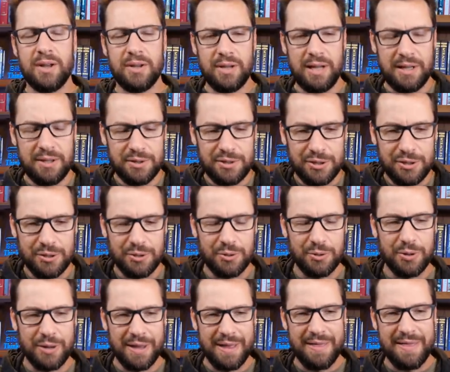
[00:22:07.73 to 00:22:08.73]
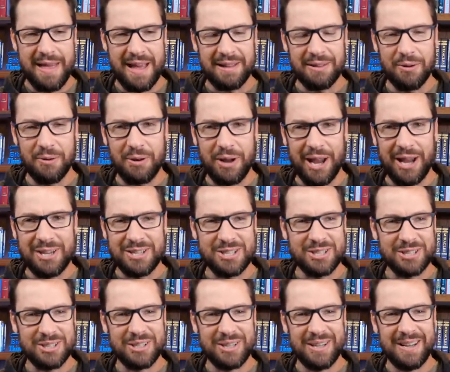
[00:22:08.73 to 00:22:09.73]
into that
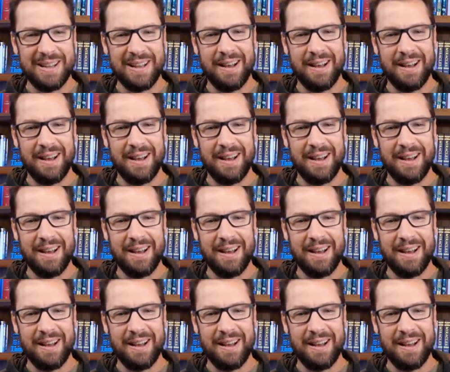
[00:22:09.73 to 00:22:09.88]
location.